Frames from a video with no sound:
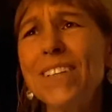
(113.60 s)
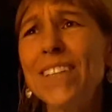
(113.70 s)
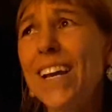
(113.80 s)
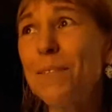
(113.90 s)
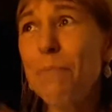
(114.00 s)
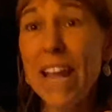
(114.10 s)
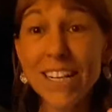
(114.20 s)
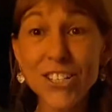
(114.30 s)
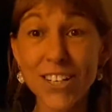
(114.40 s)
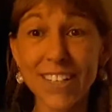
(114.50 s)
that
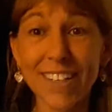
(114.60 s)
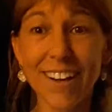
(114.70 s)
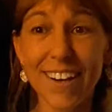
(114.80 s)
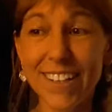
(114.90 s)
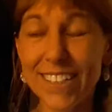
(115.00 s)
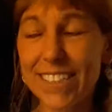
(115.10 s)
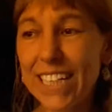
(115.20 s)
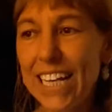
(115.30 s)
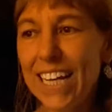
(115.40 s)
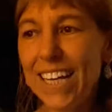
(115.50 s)
magic uh,
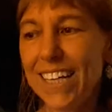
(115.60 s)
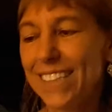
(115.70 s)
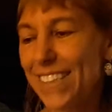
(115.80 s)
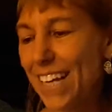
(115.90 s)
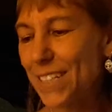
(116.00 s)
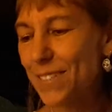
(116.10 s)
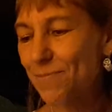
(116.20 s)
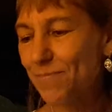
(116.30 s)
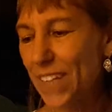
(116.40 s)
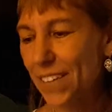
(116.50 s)
that
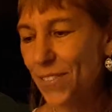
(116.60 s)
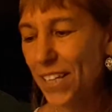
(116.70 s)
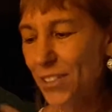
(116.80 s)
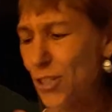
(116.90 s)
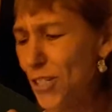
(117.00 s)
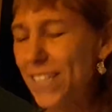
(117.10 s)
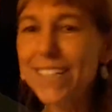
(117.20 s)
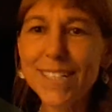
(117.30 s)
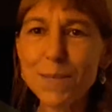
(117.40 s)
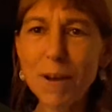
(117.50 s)
that thing that you didn't
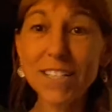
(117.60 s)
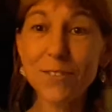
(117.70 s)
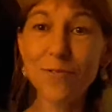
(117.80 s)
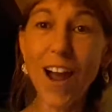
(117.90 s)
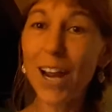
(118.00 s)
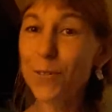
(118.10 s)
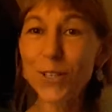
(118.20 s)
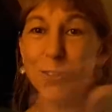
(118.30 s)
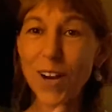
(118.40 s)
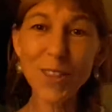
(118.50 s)
expect to find when
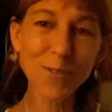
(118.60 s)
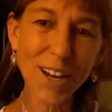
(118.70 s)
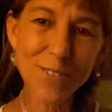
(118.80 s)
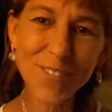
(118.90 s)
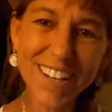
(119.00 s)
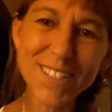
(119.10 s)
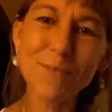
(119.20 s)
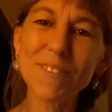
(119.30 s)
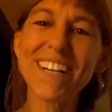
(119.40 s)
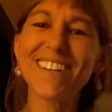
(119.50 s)
you're on the way to find
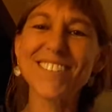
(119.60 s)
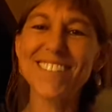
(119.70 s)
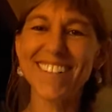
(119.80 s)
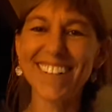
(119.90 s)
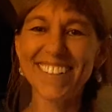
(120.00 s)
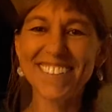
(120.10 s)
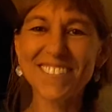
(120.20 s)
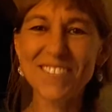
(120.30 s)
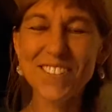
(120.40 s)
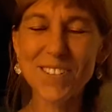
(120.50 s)
something else. Uh,
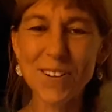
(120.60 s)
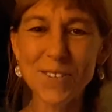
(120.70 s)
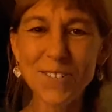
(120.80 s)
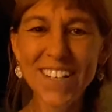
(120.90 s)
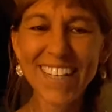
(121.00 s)
so